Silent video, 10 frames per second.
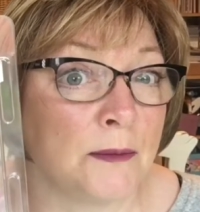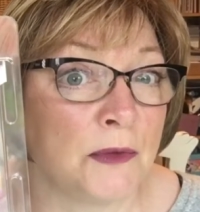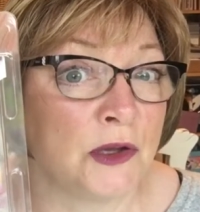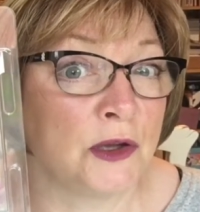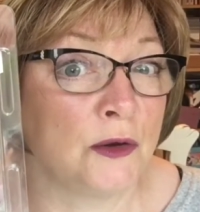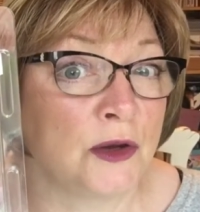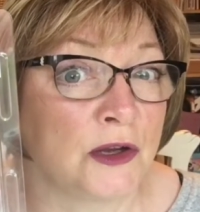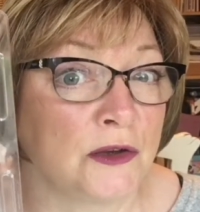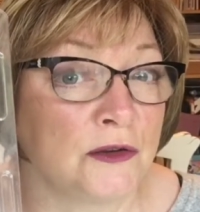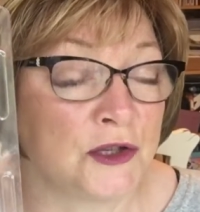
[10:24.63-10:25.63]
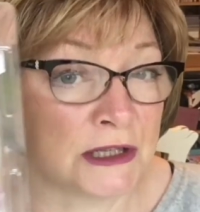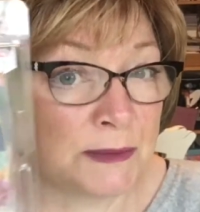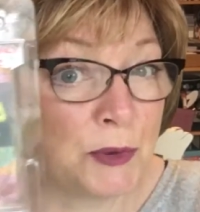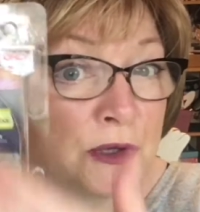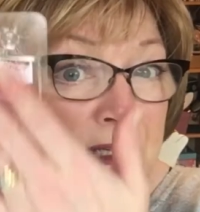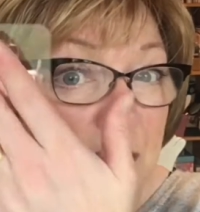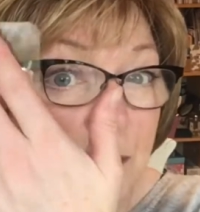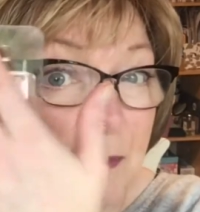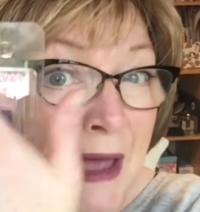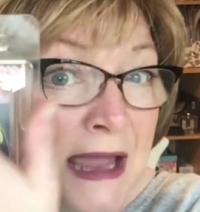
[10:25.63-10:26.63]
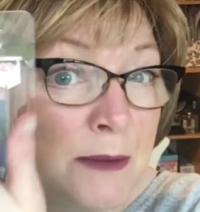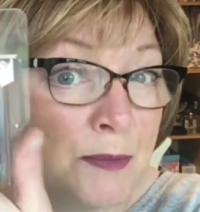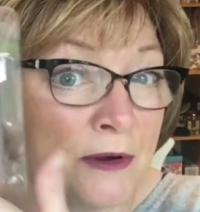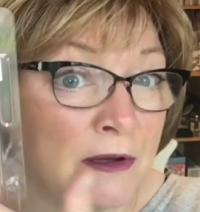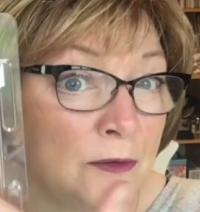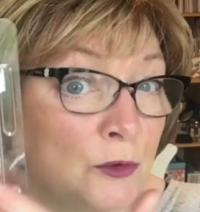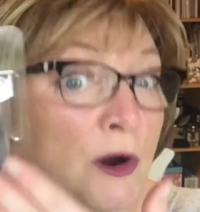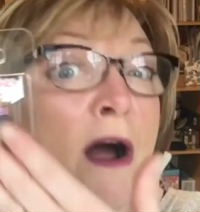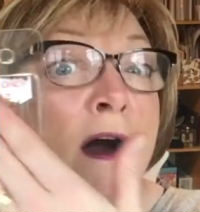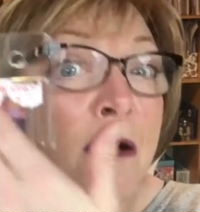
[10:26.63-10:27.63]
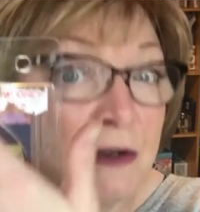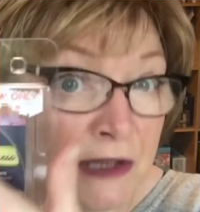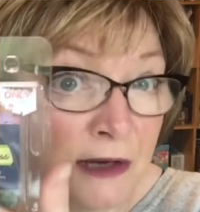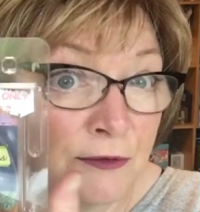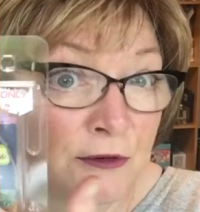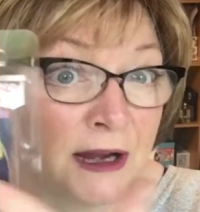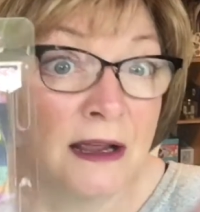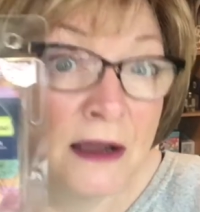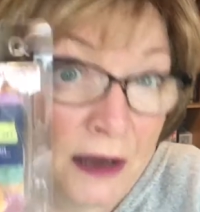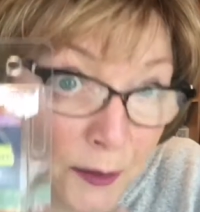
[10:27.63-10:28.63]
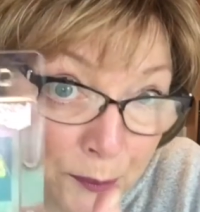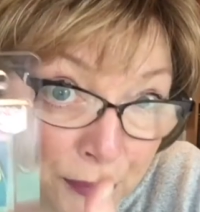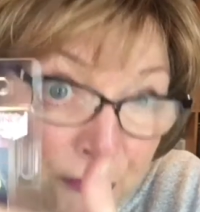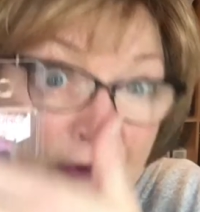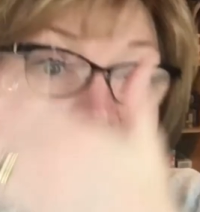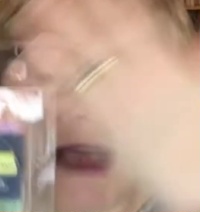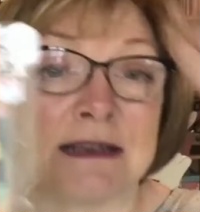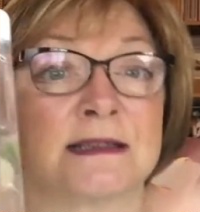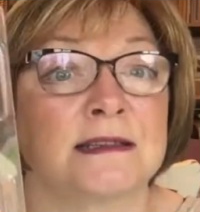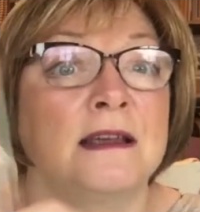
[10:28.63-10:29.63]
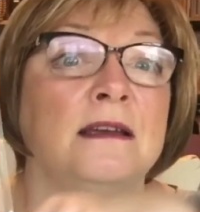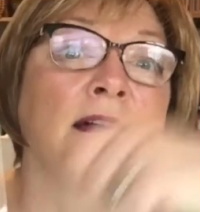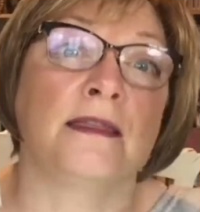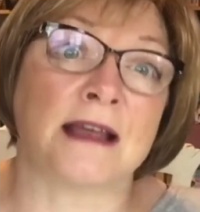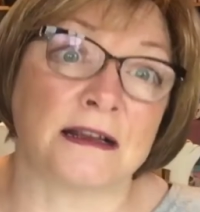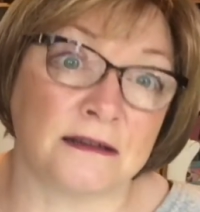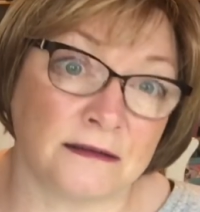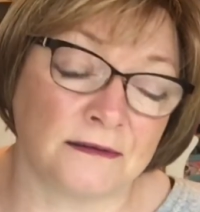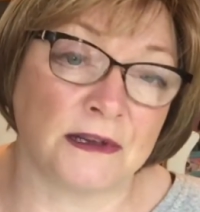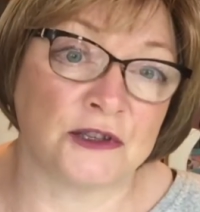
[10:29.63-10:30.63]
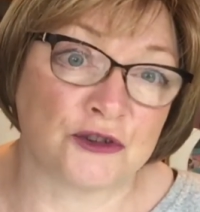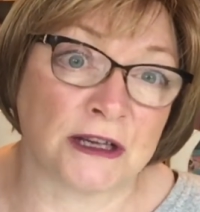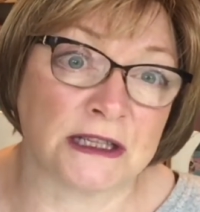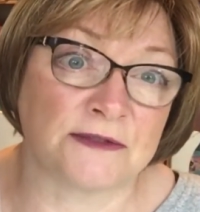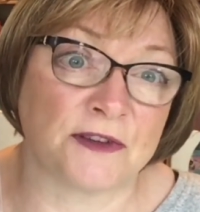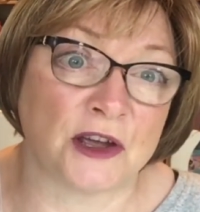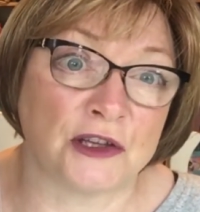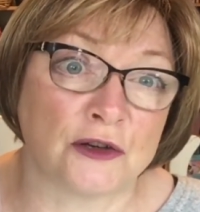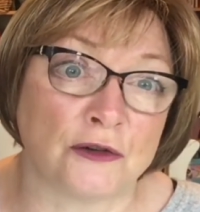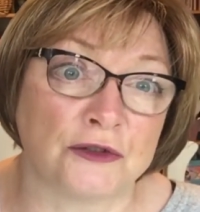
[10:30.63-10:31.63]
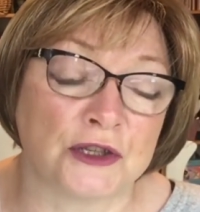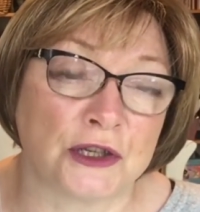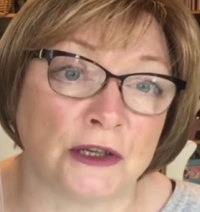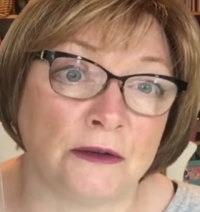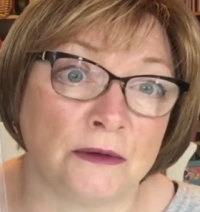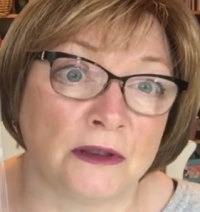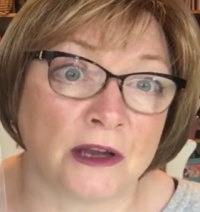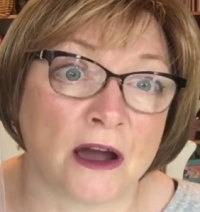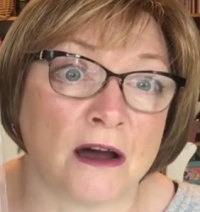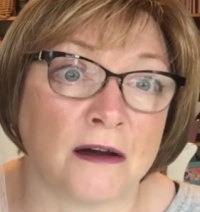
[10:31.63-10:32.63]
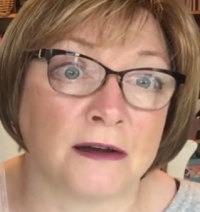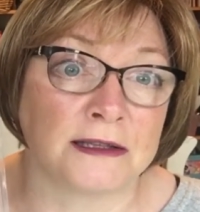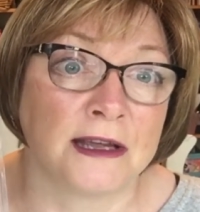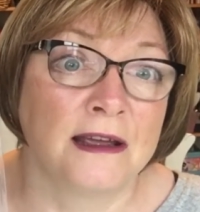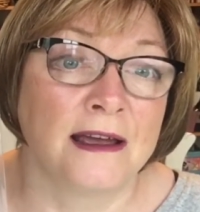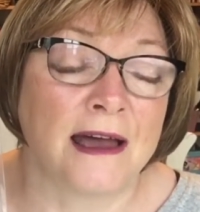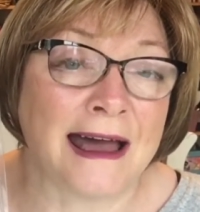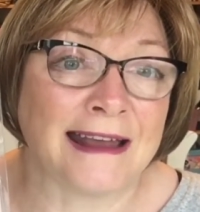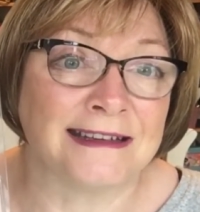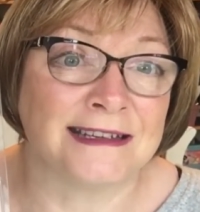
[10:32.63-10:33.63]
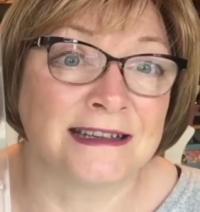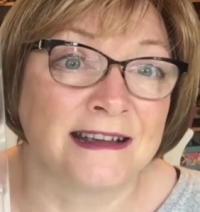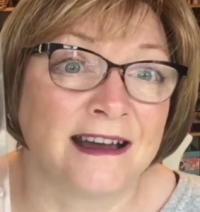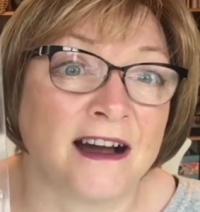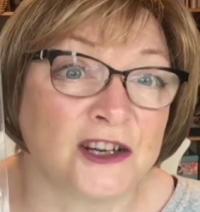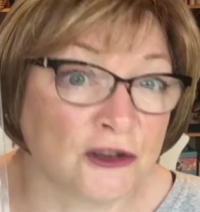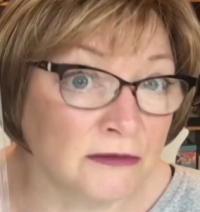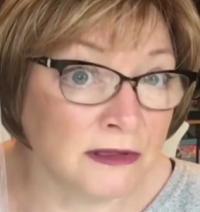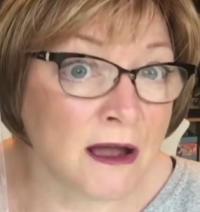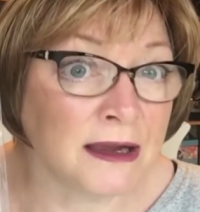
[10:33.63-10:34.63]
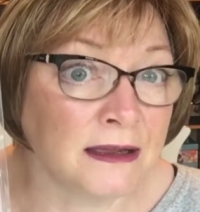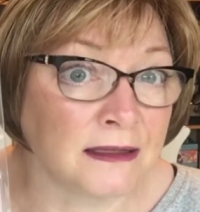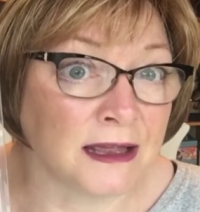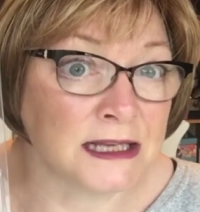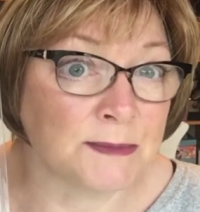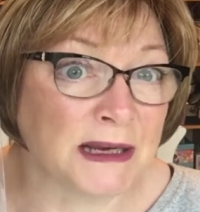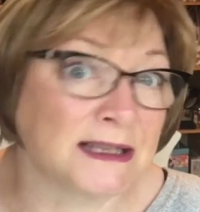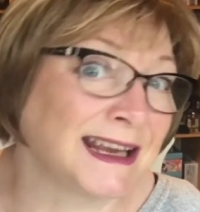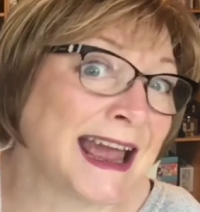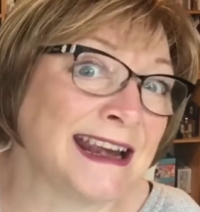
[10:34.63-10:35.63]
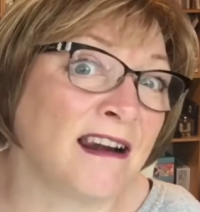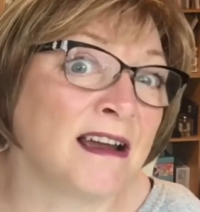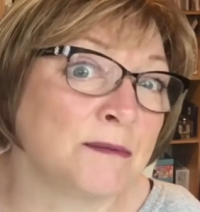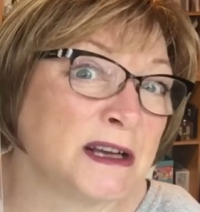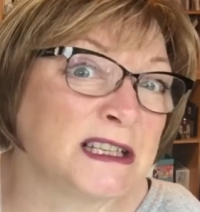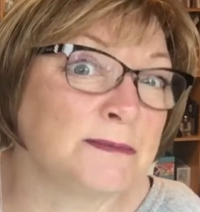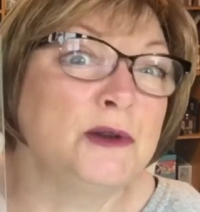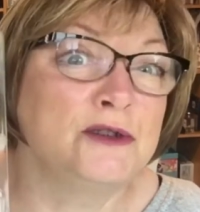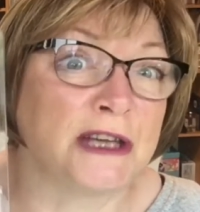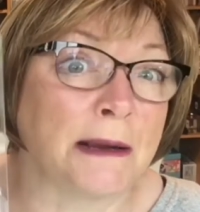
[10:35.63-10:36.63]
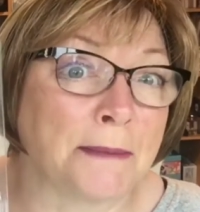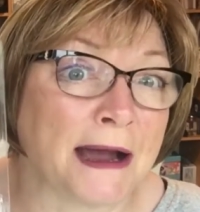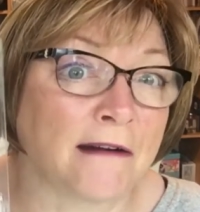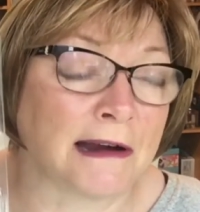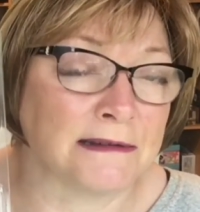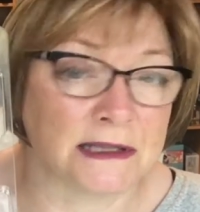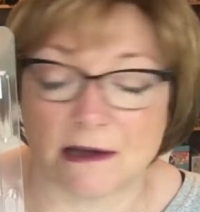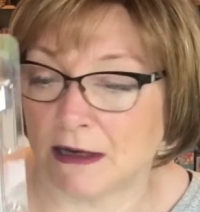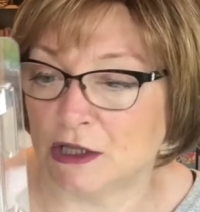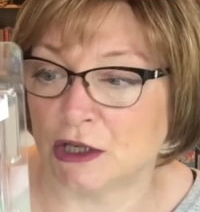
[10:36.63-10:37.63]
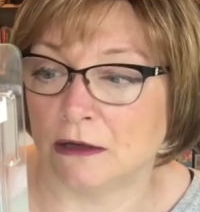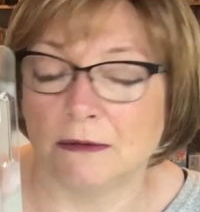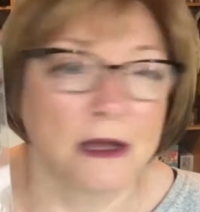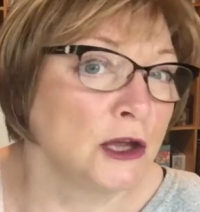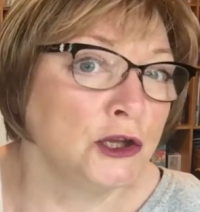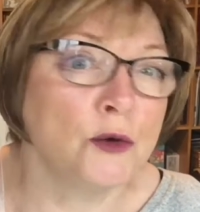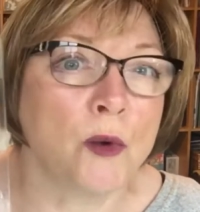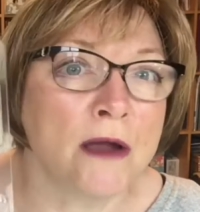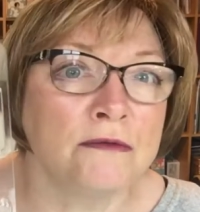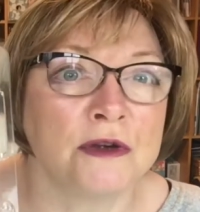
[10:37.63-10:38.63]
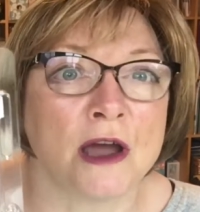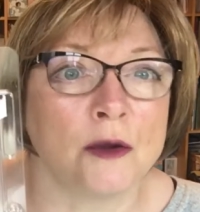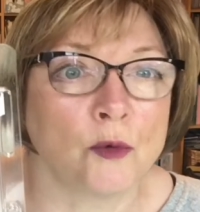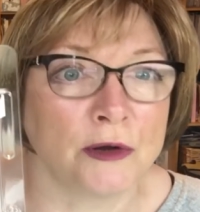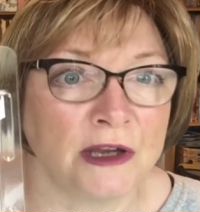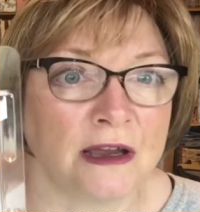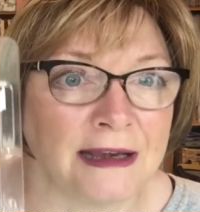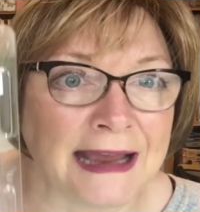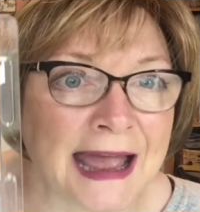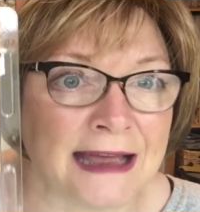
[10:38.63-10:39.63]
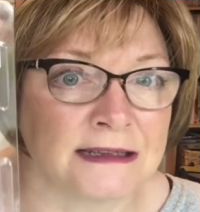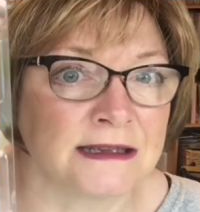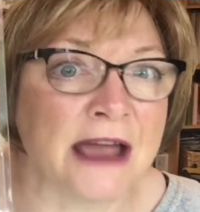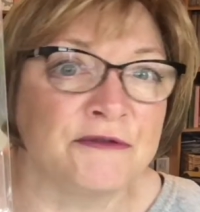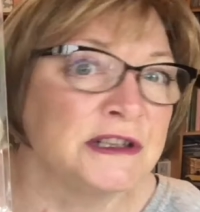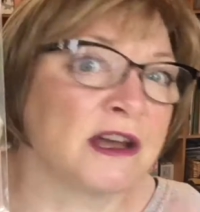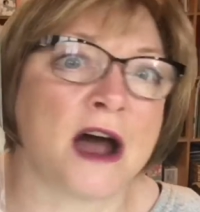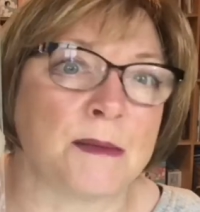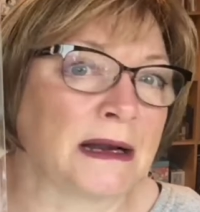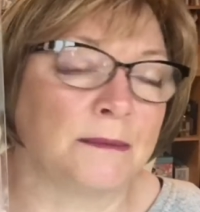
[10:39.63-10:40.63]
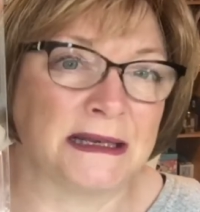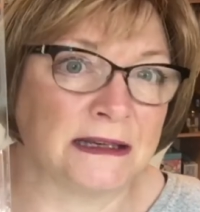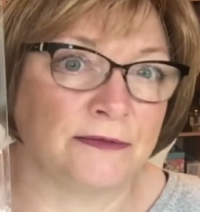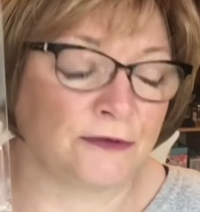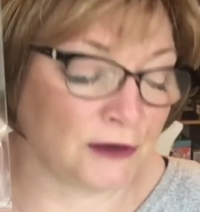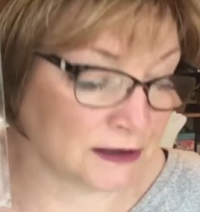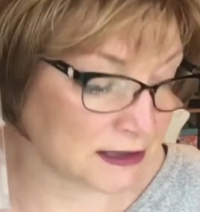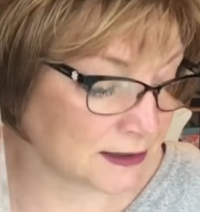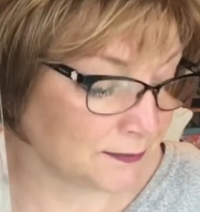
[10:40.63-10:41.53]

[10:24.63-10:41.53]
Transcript: you just put some paper or card over it and press, and that is transferred onto the card. And I shall like this because, again, like my smooshing backgrounds that I do, you won't know what you're going to get. Every time it'll be different.